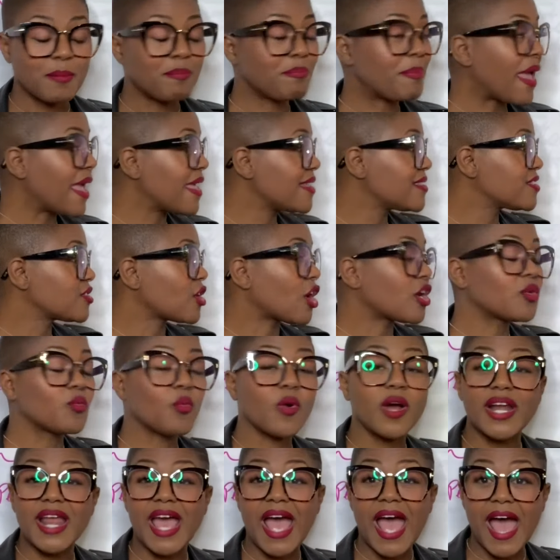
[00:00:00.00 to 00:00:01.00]
based on
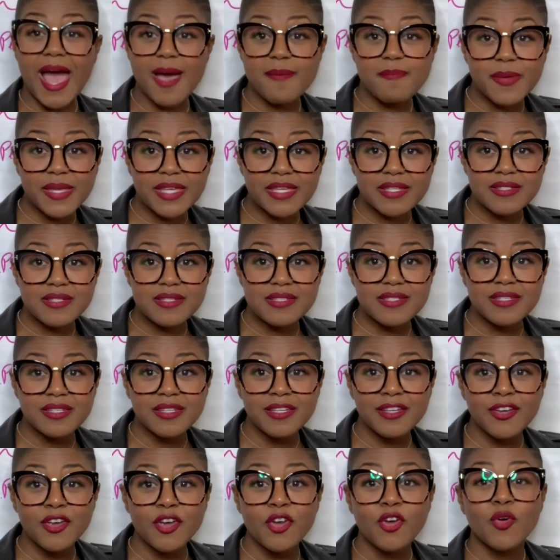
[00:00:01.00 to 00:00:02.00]
what happened
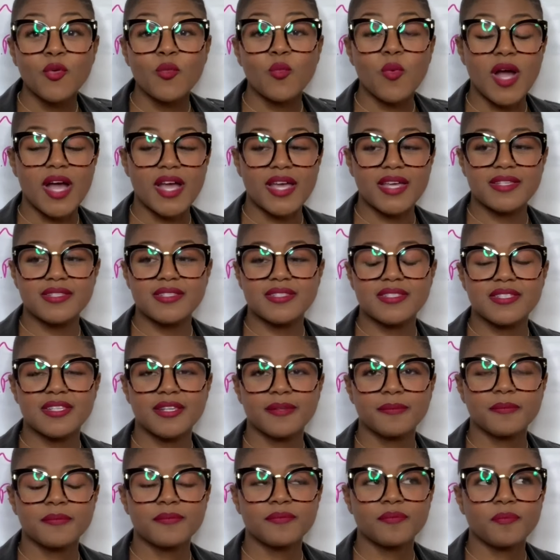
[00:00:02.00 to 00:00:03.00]
was
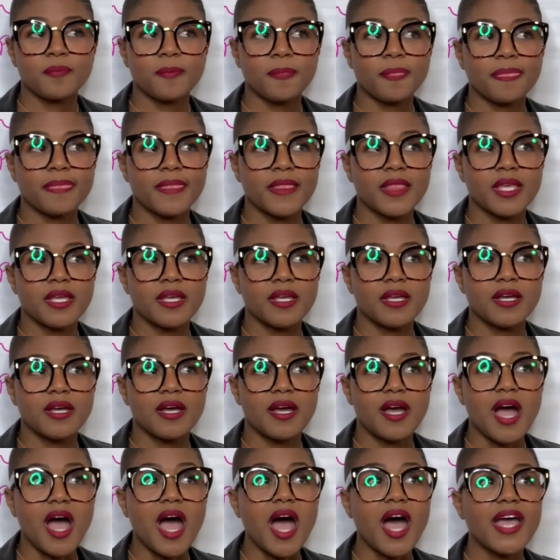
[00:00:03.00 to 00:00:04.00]

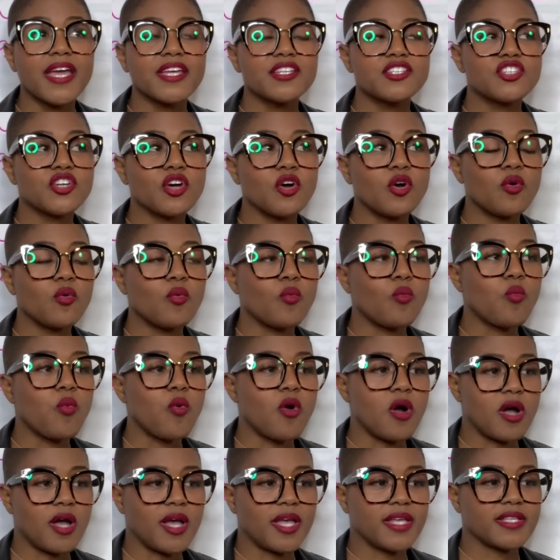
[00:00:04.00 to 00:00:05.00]
I don't
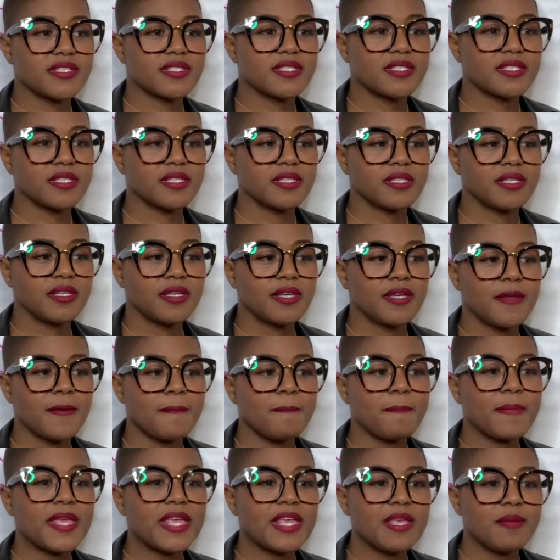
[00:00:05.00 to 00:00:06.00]
want
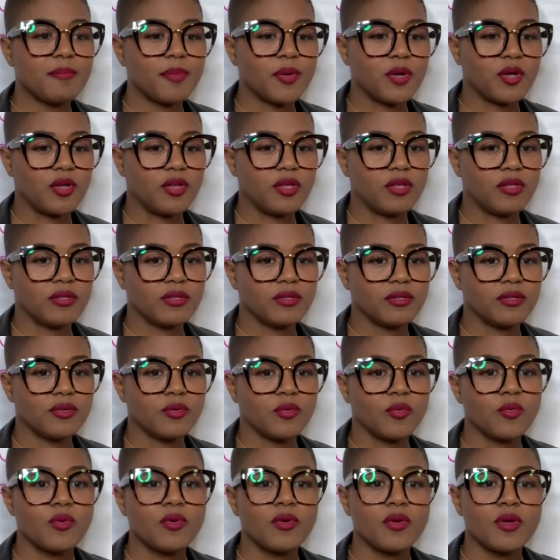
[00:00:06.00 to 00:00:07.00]
people
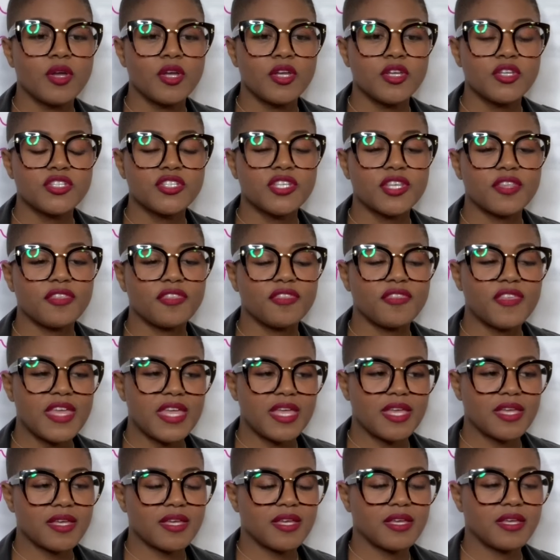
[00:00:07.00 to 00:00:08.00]
to
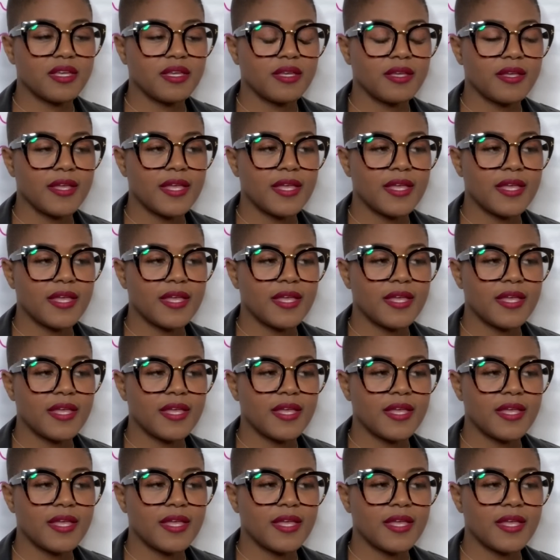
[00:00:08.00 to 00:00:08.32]
think